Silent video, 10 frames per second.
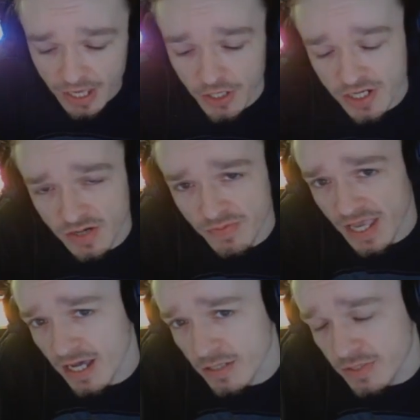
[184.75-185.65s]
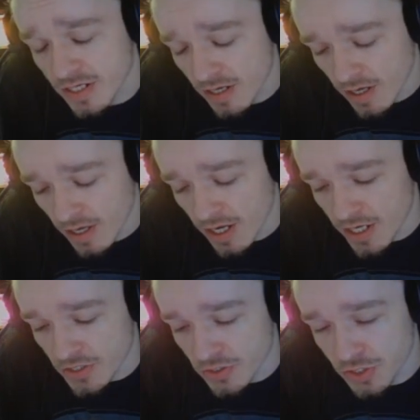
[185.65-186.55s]
you're going to be having
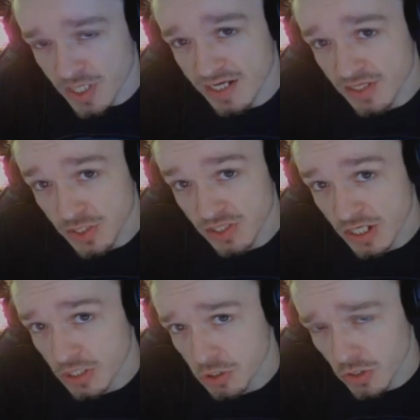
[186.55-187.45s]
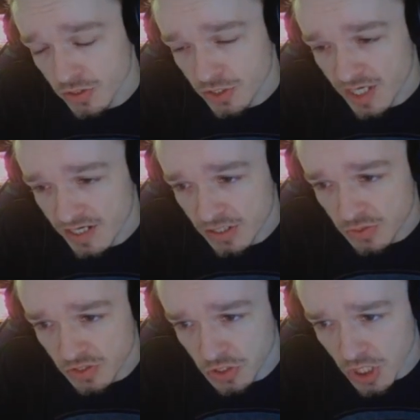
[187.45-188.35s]
new settings in the controller settings
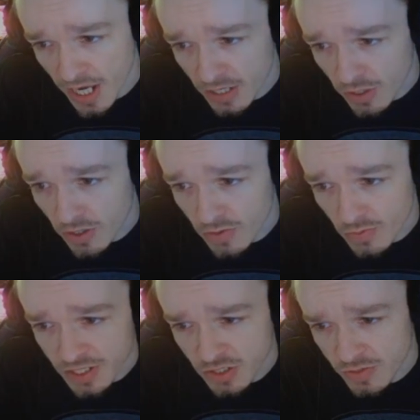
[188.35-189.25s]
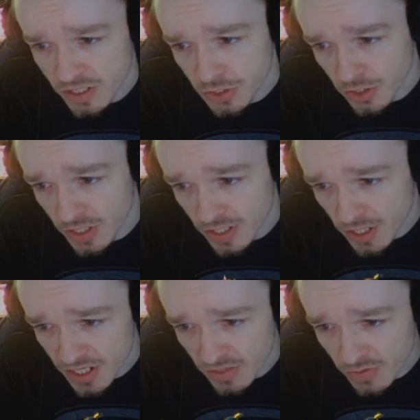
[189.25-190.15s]
with gyro, whether you want to turn it
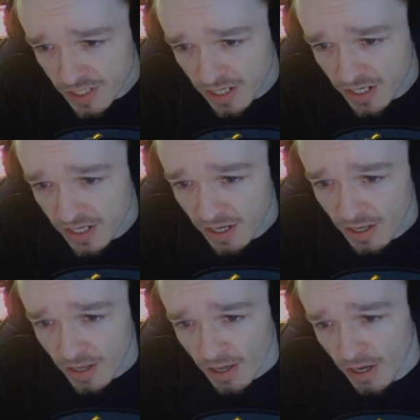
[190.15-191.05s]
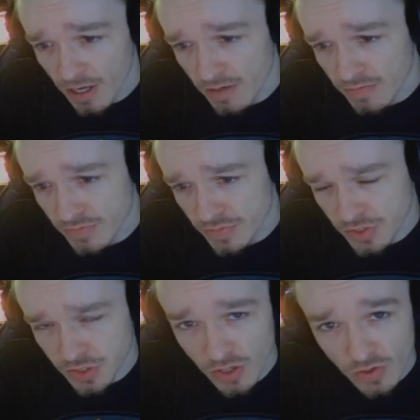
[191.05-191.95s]
on and whatnot.
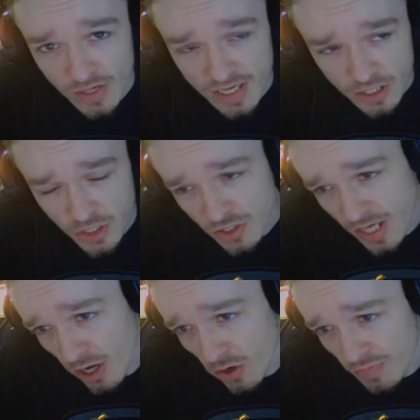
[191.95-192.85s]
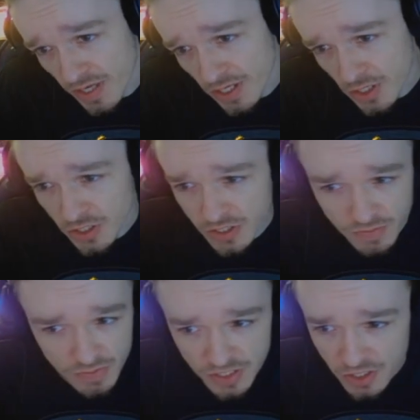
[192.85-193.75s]
So it could help. It could,
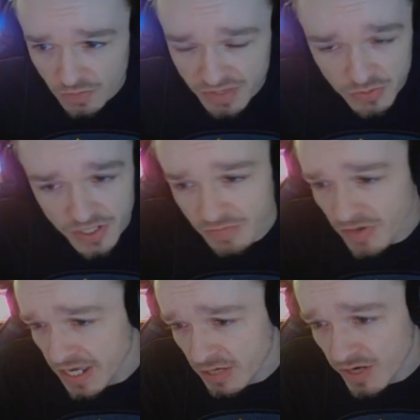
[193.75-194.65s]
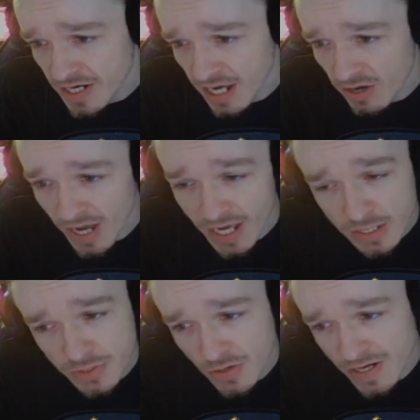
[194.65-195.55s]
you know, be really buggy right now. I
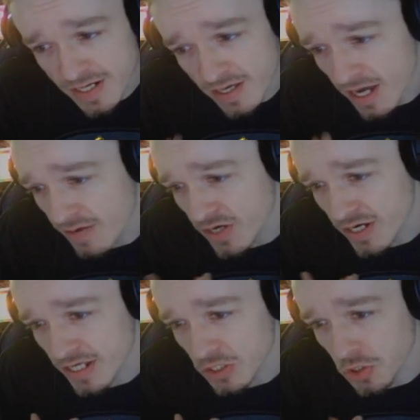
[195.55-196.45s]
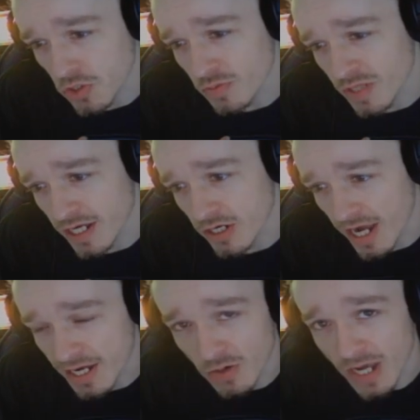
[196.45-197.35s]
have no idea. I'm not a controller player.
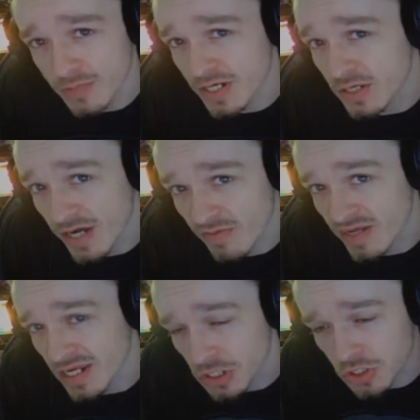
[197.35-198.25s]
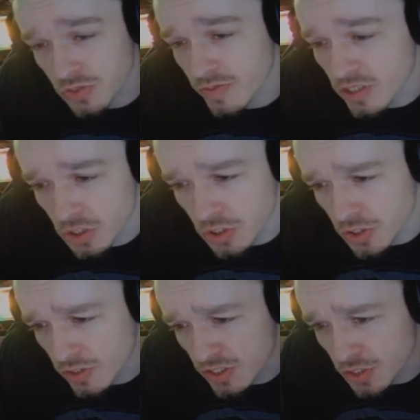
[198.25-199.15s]
I don't have any recommendations whether you should
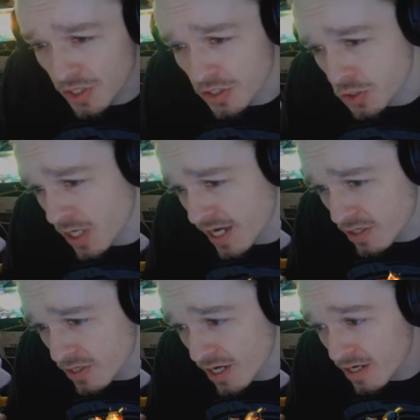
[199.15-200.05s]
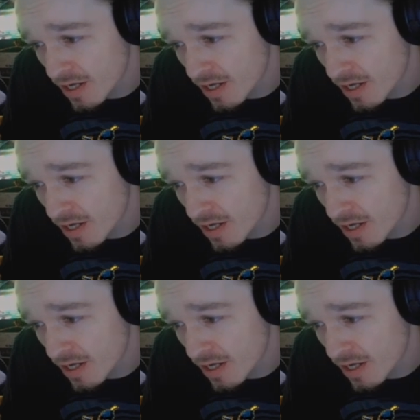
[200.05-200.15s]
turn this on or try it or not.